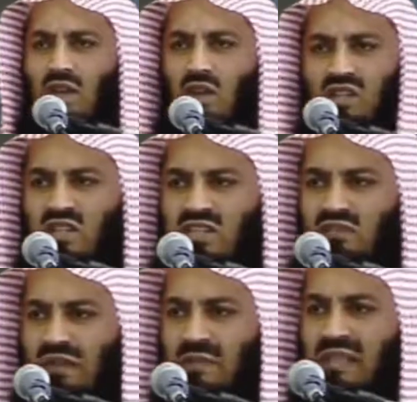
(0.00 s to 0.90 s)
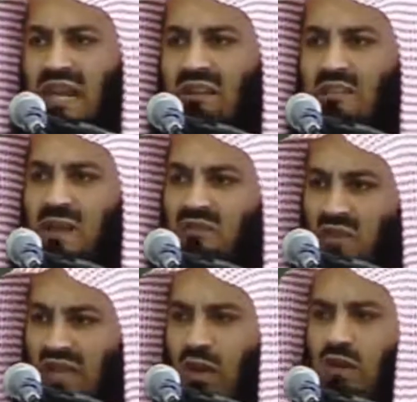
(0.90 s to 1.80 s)
Not just for themselves, but for
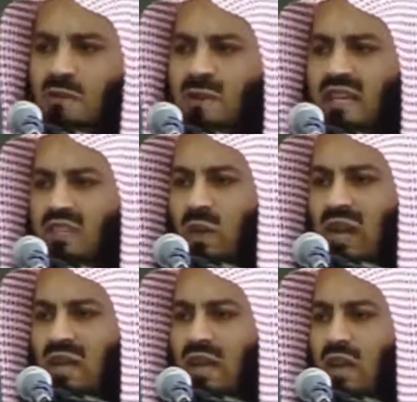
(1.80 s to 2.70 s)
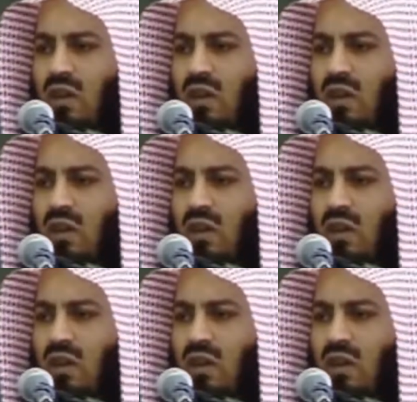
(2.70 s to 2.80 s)
their offspring as well.